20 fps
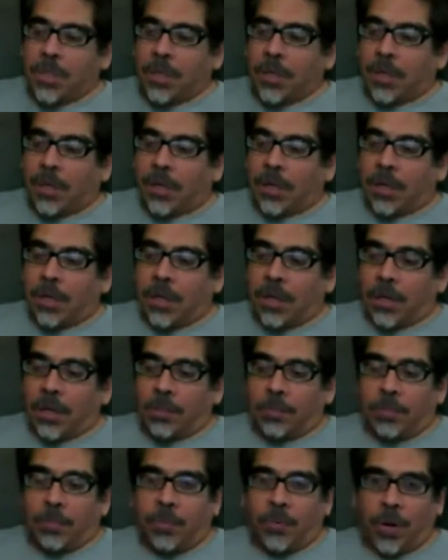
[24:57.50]

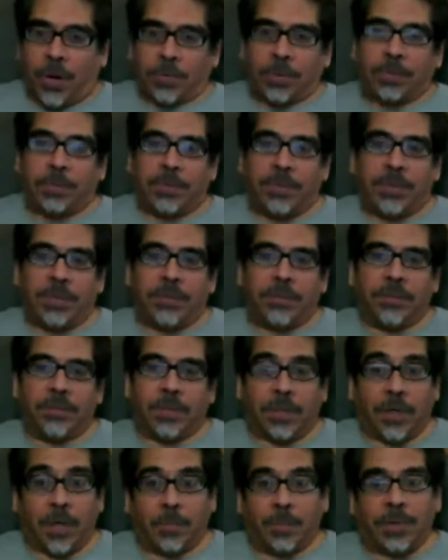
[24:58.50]
probably just a
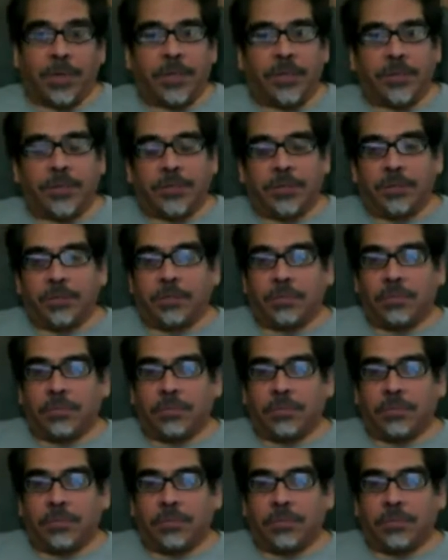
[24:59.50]
combination